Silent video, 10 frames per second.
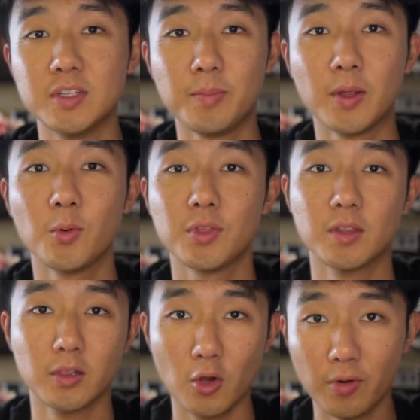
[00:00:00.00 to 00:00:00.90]
dipping with
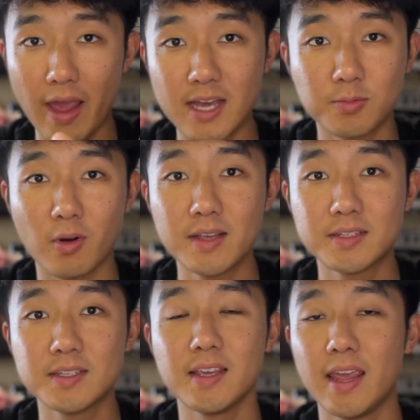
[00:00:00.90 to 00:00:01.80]
the low gas
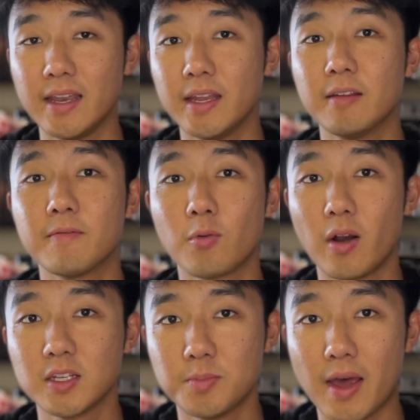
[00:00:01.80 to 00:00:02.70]
prices and getting
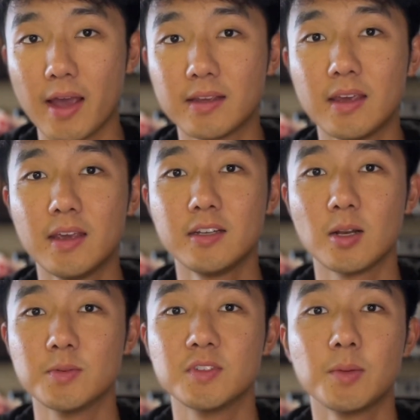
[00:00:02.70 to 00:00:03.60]
4X back in
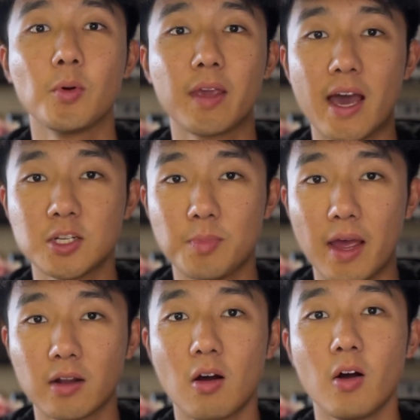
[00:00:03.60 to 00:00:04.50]
terms of simple cash
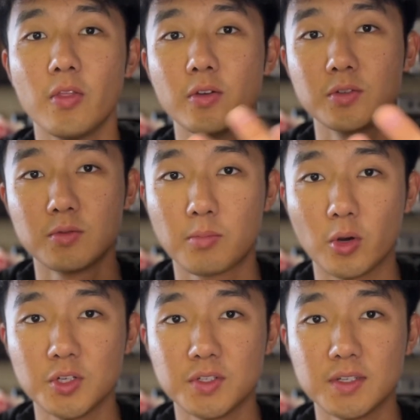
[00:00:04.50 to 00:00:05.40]
back on those
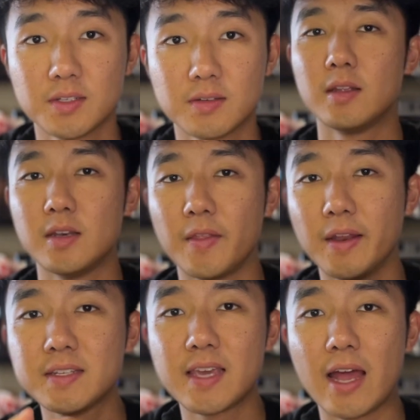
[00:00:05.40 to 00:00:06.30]
purchases. Now, the
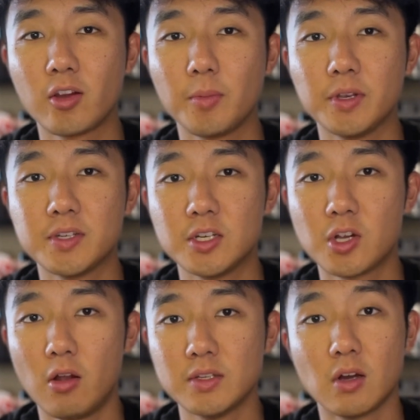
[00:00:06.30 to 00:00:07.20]
next category I'm going to touch
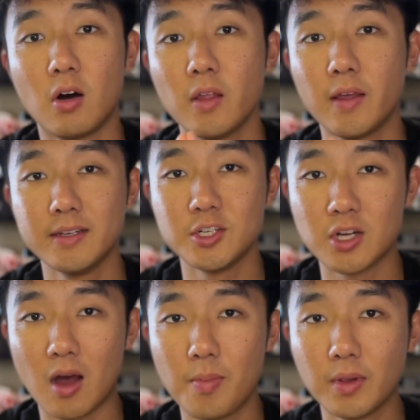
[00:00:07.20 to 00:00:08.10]
on is online
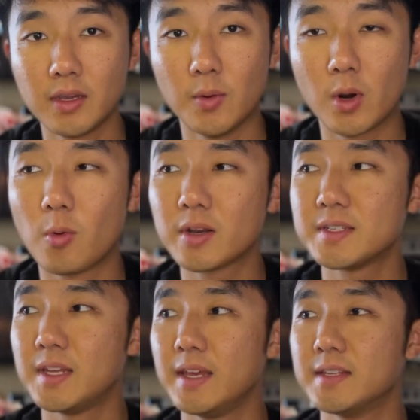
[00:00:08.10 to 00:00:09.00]
shopping. And what I want to
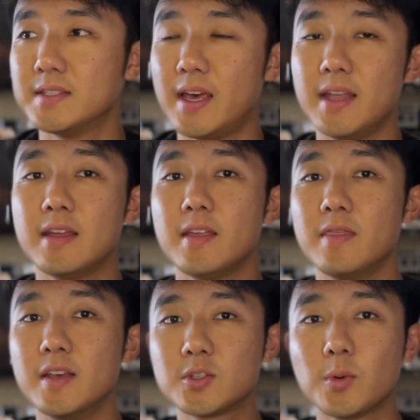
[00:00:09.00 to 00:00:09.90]
say is that
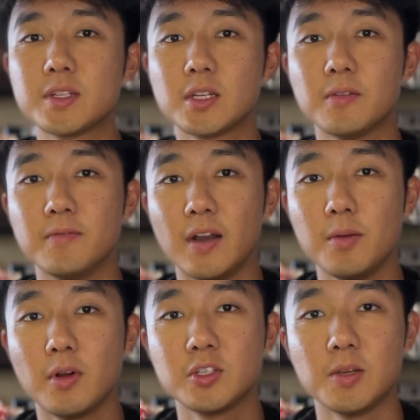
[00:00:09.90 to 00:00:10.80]
this one is going to very
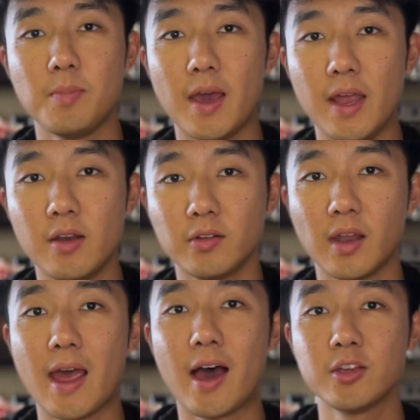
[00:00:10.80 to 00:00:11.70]
much depend on
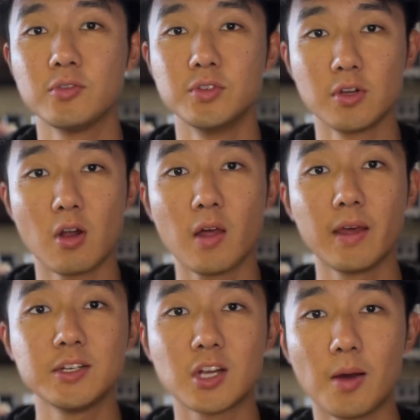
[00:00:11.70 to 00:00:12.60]
how you do your
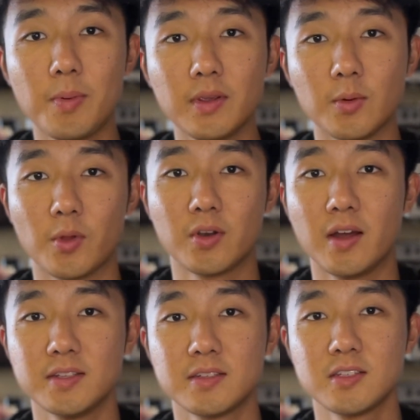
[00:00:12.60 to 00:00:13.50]
online shopping and whether or
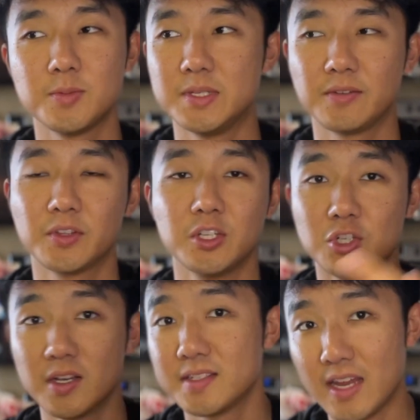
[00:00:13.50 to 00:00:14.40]
not it's specifically
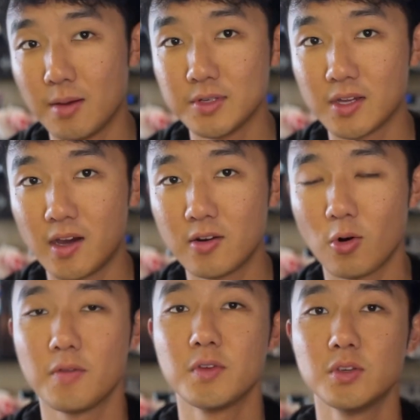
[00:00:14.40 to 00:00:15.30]
just Amazon
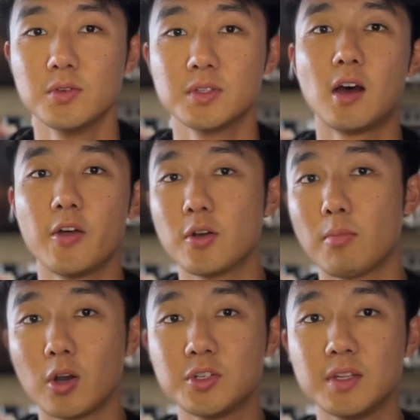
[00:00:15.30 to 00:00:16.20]
or if you use other
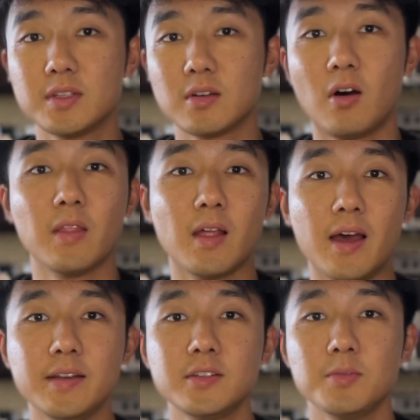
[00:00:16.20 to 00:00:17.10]
merchants
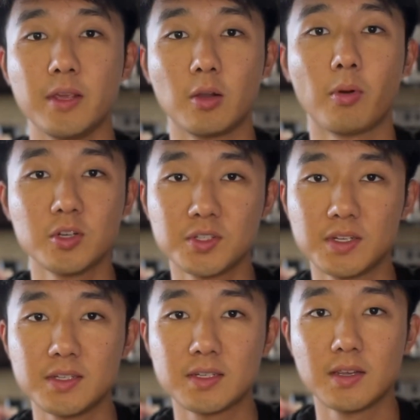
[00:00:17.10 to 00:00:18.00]
online to make your
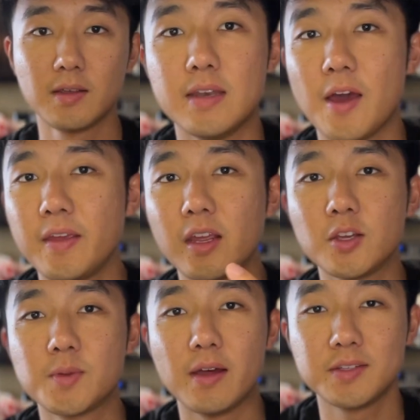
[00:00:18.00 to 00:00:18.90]
purchases. Now, I think it
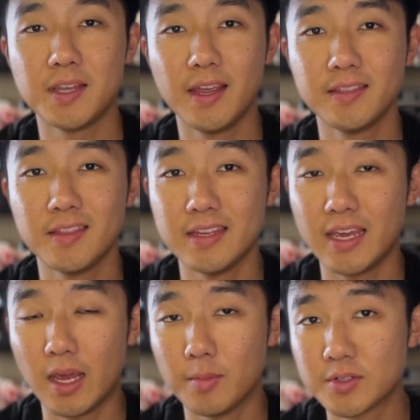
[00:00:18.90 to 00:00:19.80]
goes without saying that the
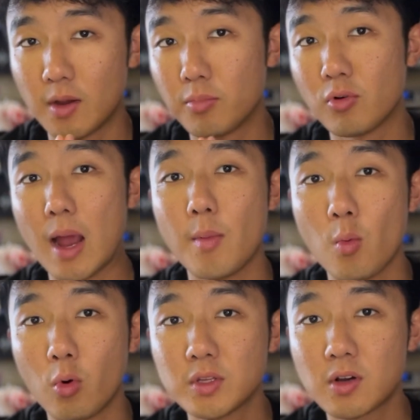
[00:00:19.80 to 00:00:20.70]
Amazon Prime
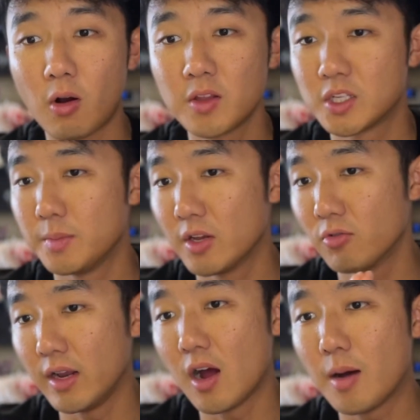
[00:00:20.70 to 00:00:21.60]
Rewards card is going to be a
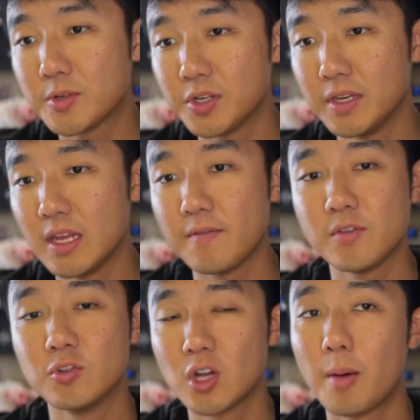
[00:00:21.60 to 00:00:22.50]
great option if
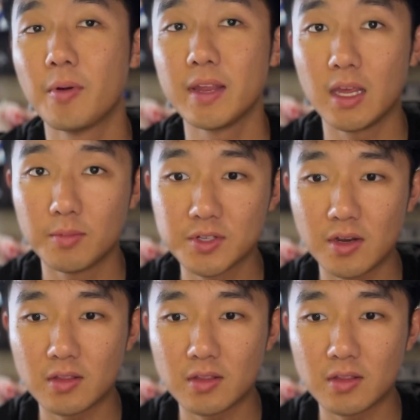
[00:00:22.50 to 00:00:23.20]
you shop on Amazon a